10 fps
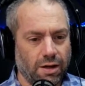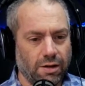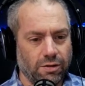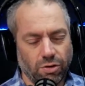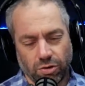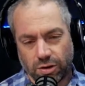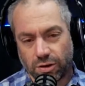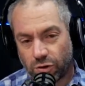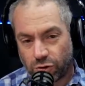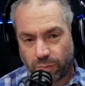not
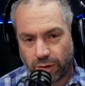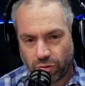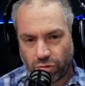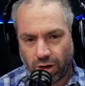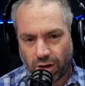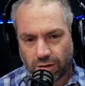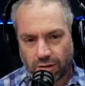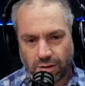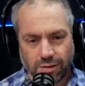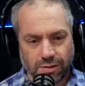into spirituality,
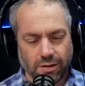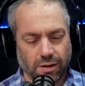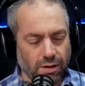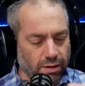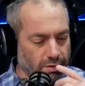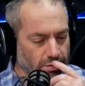they still